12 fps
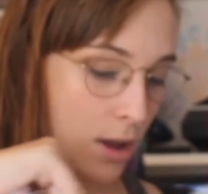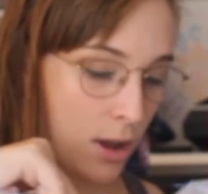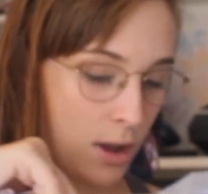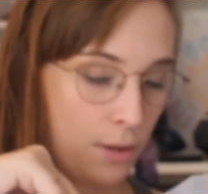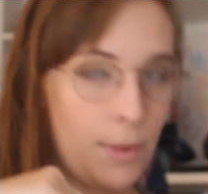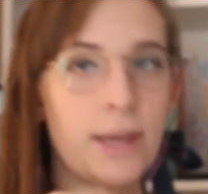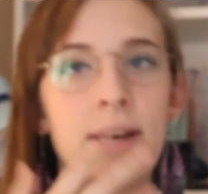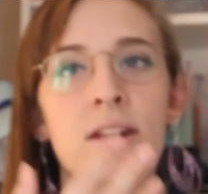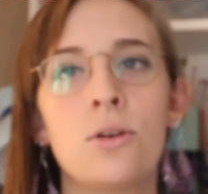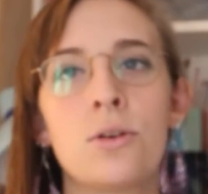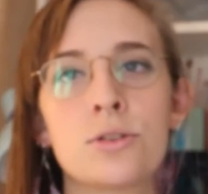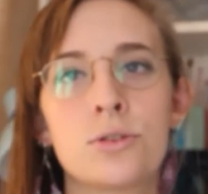And I
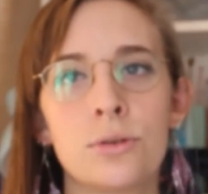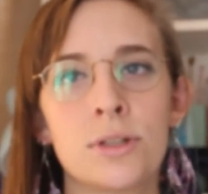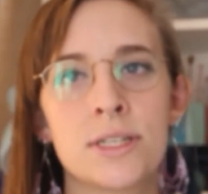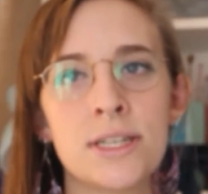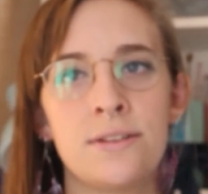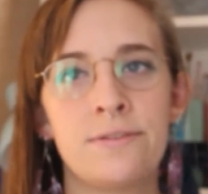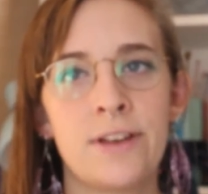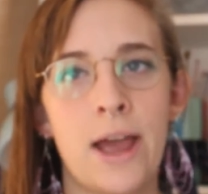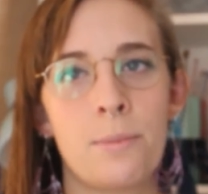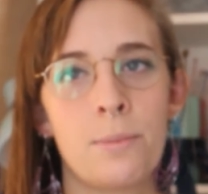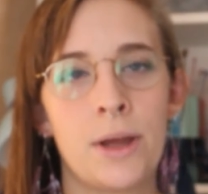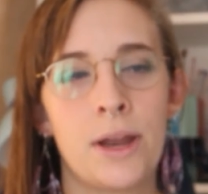know a shawl is knit
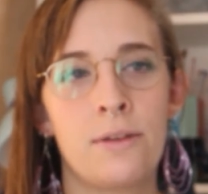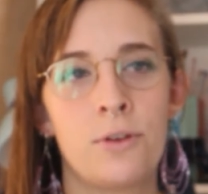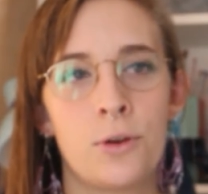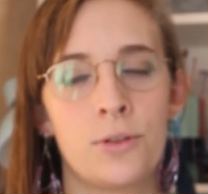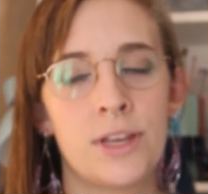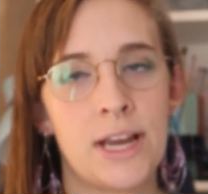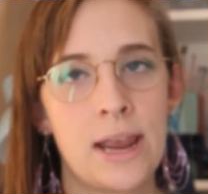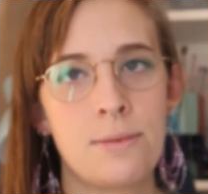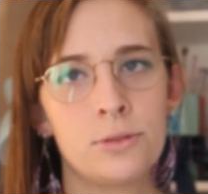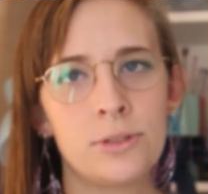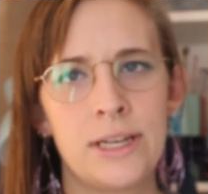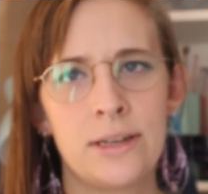flat, but I've heard that
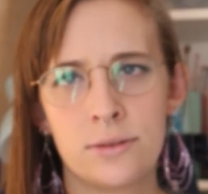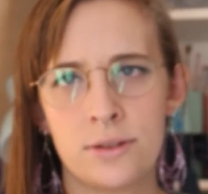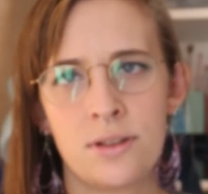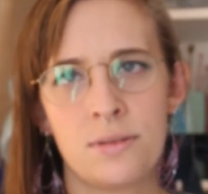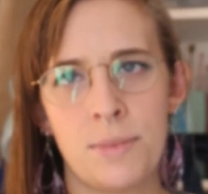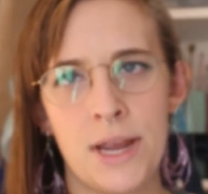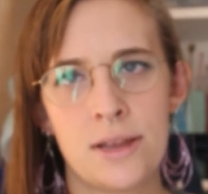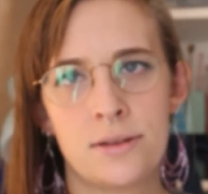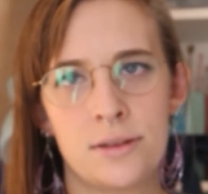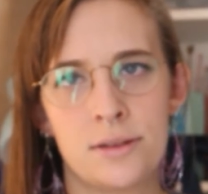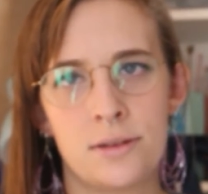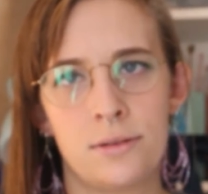cable needles are the
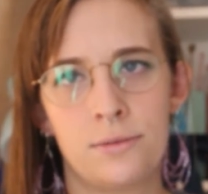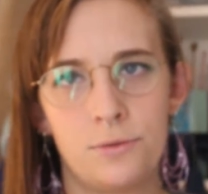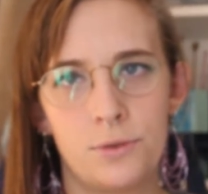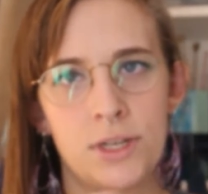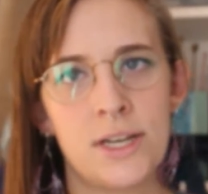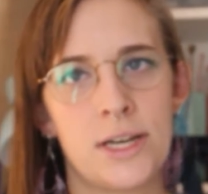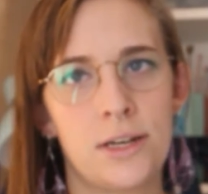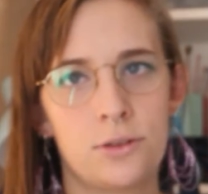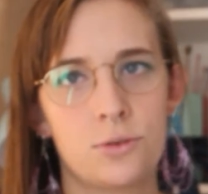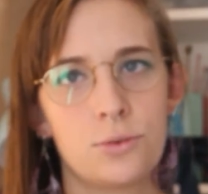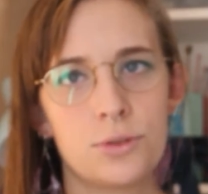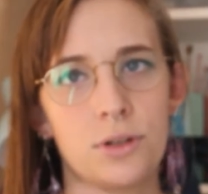best for knitting
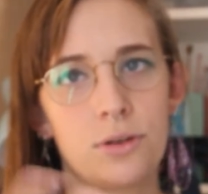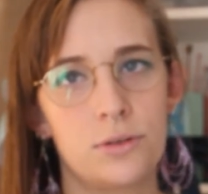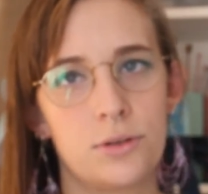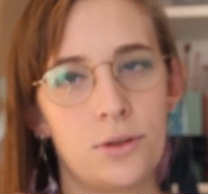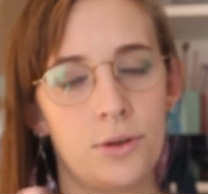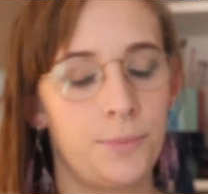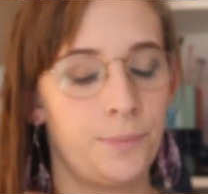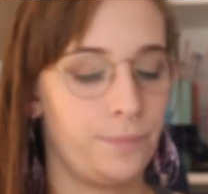shawls on, so